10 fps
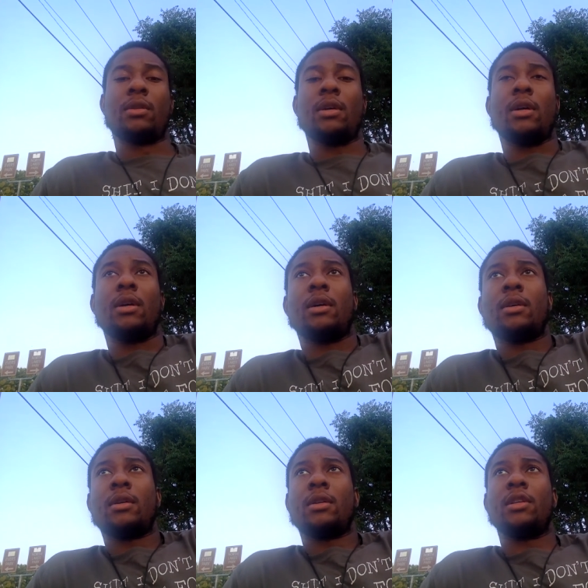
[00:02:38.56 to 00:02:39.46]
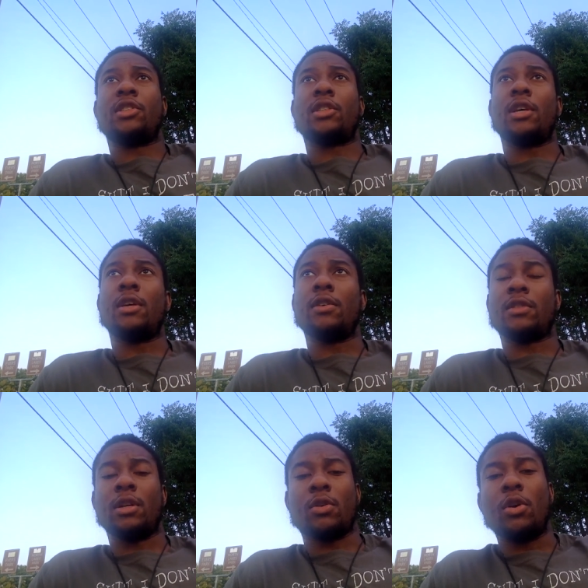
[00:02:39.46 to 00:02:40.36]
the shelves
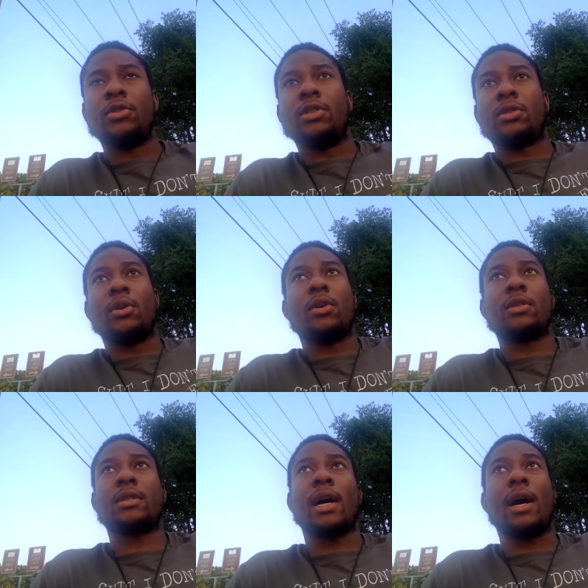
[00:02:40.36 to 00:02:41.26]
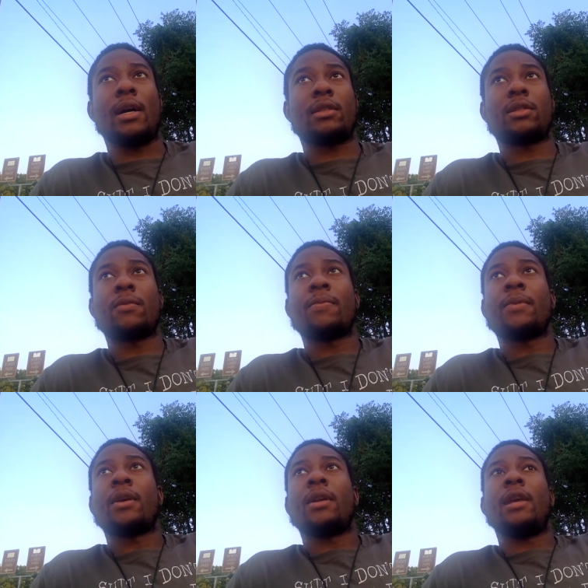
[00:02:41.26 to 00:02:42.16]
in the grocery store stocked.
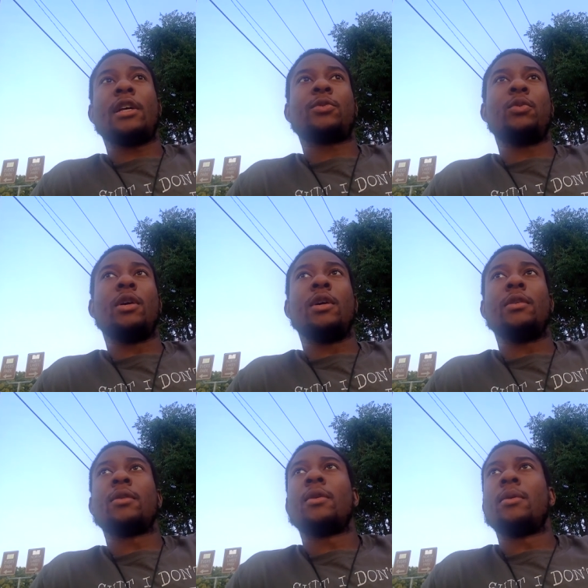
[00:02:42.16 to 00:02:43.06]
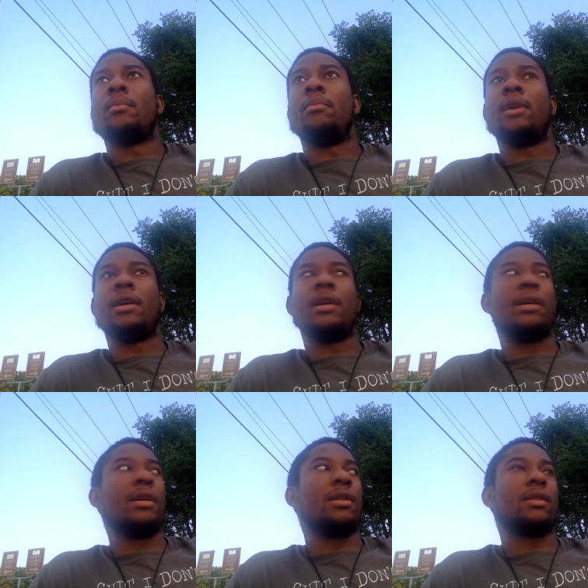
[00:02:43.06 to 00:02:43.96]
That's what
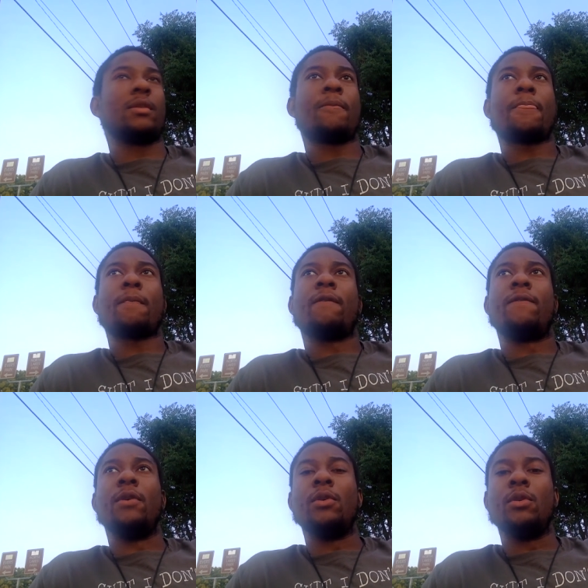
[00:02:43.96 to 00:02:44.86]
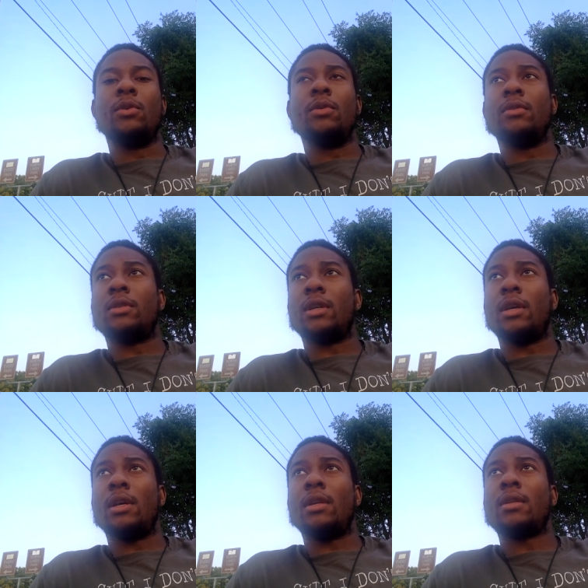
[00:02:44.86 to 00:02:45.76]
brings foods
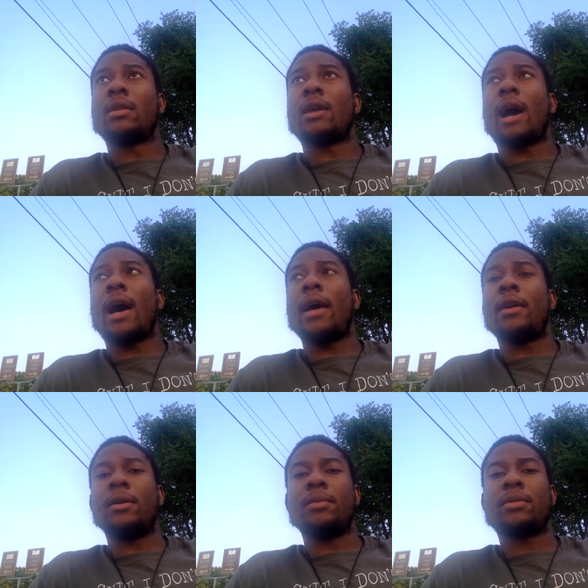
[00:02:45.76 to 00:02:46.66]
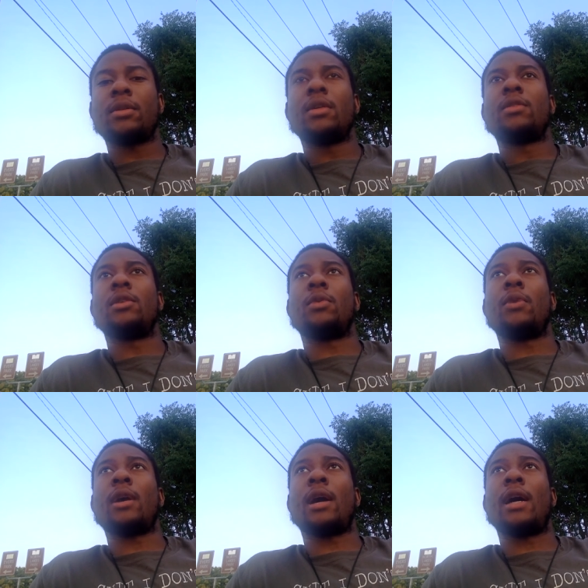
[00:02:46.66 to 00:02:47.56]
and items to the
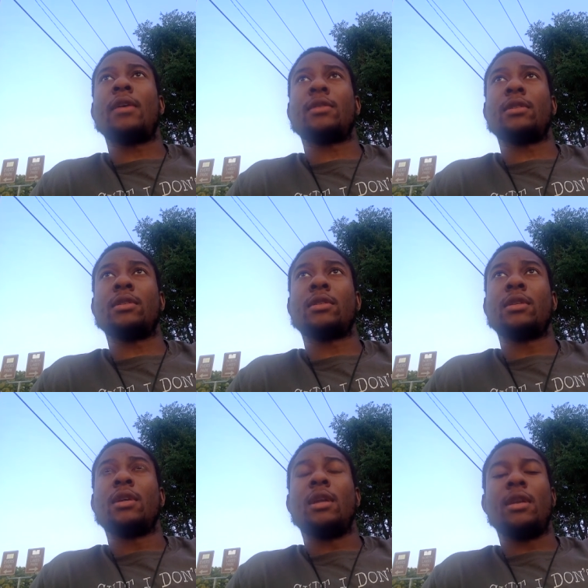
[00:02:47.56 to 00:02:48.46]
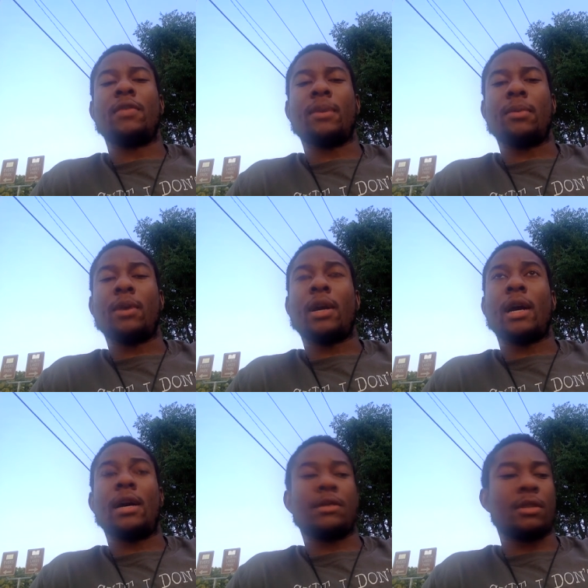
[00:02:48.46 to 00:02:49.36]
warehouses. And then from the
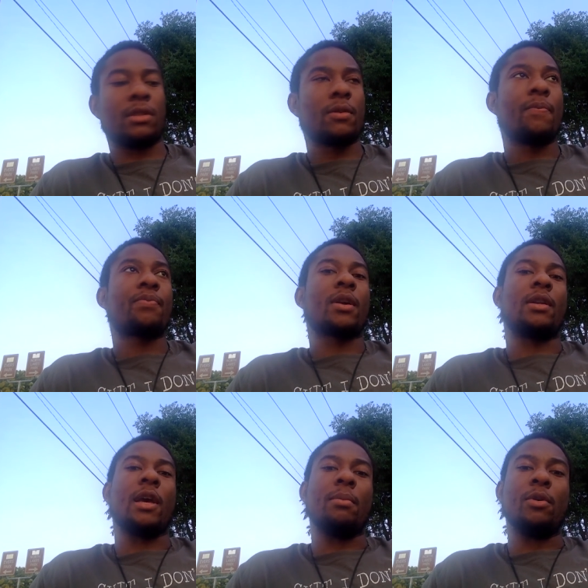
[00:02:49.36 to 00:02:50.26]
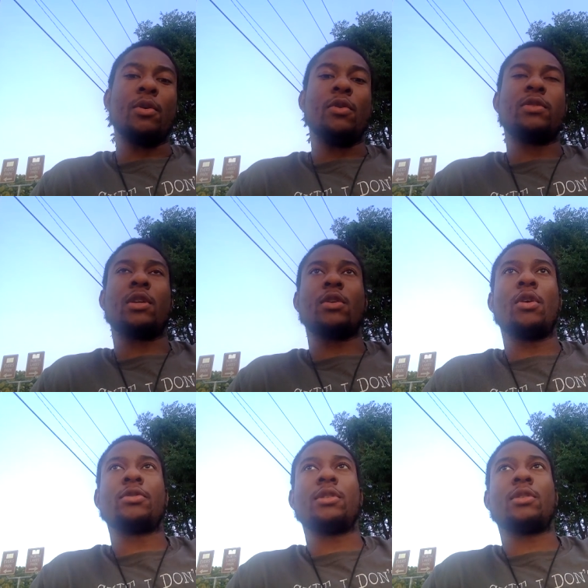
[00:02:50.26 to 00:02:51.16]
warehouses, they move to the
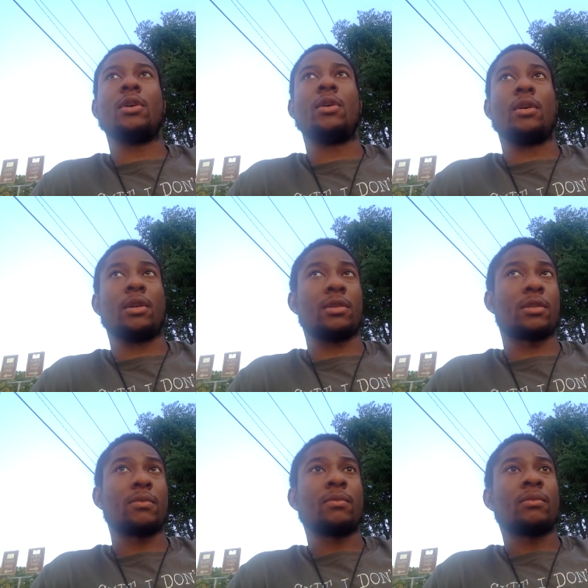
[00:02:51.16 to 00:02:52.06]
grocery stores.